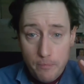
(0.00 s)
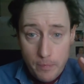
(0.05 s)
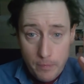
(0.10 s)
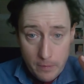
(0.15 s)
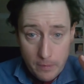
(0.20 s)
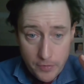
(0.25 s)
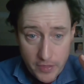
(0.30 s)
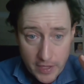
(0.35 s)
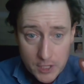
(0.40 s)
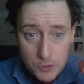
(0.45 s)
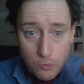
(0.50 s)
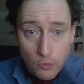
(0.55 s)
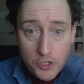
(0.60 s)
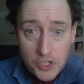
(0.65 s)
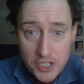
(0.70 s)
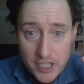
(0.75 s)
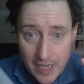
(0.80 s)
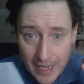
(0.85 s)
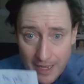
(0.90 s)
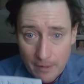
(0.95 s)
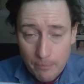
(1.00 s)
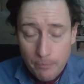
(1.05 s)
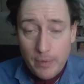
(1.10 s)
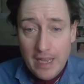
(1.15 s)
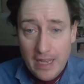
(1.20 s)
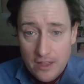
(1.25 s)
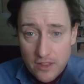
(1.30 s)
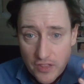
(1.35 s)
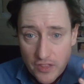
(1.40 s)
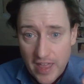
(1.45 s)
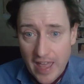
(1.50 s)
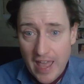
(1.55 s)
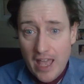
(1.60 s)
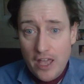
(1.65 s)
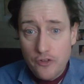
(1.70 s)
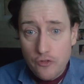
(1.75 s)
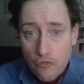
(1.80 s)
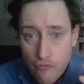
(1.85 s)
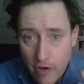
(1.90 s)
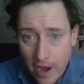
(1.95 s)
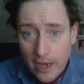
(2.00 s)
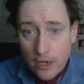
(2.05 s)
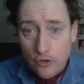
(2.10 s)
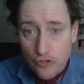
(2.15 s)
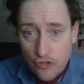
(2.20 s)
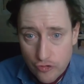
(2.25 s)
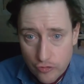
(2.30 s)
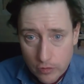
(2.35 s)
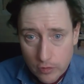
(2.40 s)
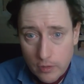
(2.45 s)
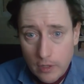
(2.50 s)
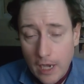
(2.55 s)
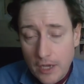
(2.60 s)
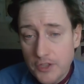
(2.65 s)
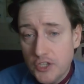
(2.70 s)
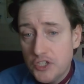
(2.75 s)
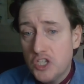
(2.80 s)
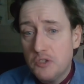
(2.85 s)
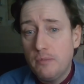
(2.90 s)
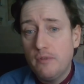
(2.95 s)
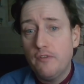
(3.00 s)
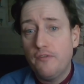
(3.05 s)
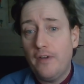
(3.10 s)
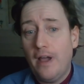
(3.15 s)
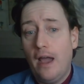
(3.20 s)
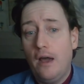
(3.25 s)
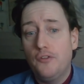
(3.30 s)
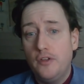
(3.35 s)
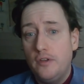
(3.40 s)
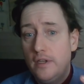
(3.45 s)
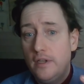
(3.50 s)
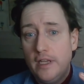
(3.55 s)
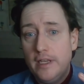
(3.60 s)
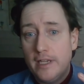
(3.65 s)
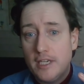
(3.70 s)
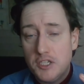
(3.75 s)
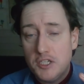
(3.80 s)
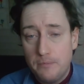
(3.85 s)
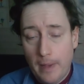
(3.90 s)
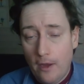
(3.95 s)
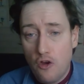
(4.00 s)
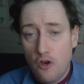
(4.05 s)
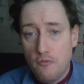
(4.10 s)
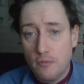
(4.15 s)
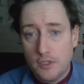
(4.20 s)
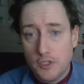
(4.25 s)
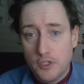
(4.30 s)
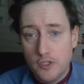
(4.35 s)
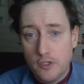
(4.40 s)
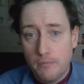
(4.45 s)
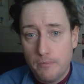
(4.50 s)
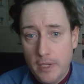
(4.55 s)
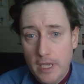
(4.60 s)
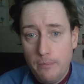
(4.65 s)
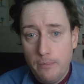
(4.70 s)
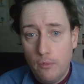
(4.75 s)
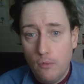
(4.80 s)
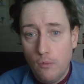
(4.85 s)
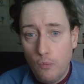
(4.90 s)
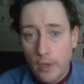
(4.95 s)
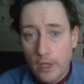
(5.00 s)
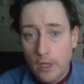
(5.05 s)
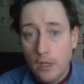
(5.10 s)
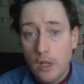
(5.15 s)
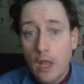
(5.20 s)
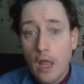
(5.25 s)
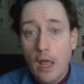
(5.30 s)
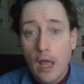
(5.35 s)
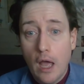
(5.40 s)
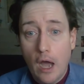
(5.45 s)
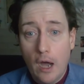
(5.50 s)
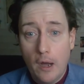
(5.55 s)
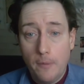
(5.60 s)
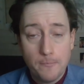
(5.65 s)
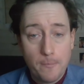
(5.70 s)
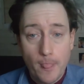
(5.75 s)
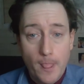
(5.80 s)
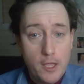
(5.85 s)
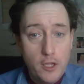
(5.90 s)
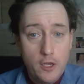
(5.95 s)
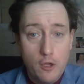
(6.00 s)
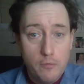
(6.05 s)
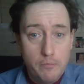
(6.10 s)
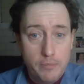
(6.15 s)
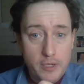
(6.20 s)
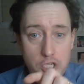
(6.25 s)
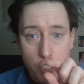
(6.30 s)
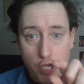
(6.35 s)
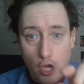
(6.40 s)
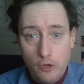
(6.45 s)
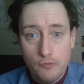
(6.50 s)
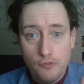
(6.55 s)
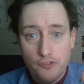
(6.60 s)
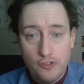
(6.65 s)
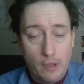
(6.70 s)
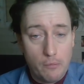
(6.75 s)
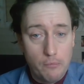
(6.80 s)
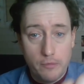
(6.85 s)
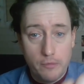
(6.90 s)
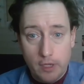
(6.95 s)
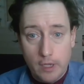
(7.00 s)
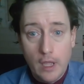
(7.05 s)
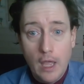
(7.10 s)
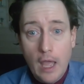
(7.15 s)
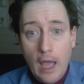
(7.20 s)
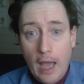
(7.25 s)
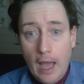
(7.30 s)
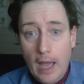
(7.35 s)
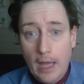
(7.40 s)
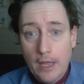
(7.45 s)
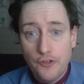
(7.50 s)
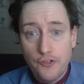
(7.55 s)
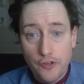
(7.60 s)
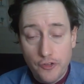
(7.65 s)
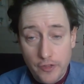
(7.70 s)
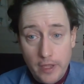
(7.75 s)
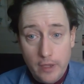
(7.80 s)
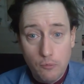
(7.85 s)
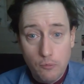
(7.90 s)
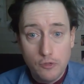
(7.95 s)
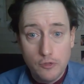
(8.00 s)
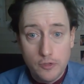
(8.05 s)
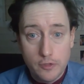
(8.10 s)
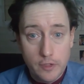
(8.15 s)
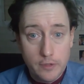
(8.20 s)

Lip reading: things will tip in their direction. And this has been found in experiments, that people will, be shown something, and they will